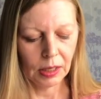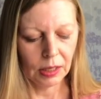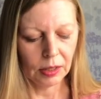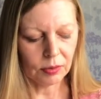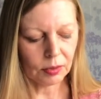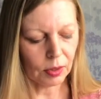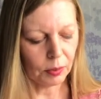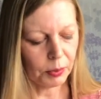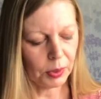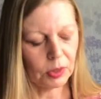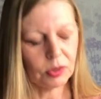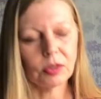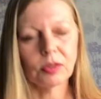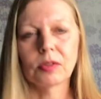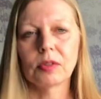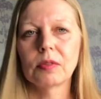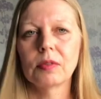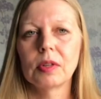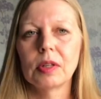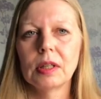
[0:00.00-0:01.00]
It's got
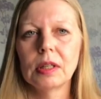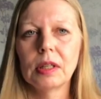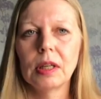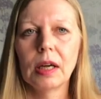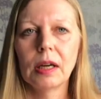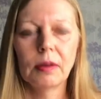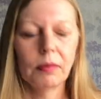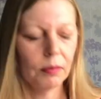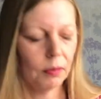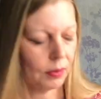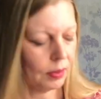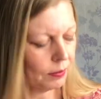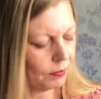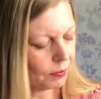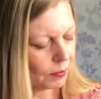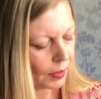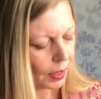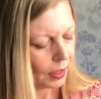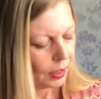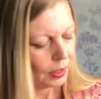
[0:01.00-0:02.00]
pictures of the
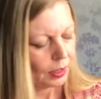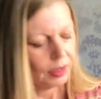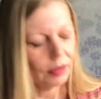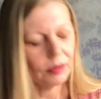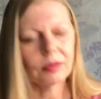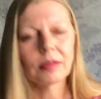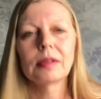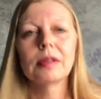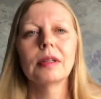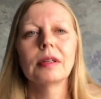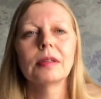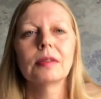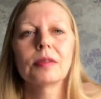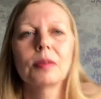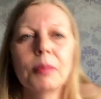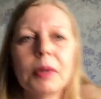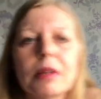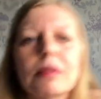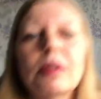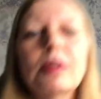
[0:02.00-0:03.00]
it's a
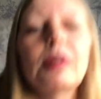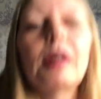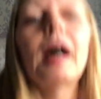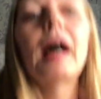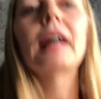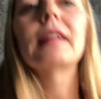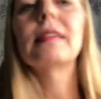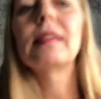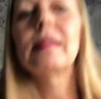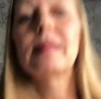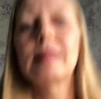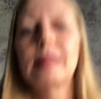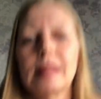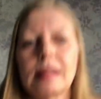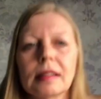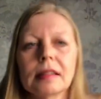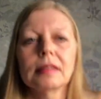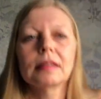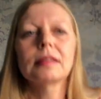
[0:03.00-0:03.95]
bit of an artistic,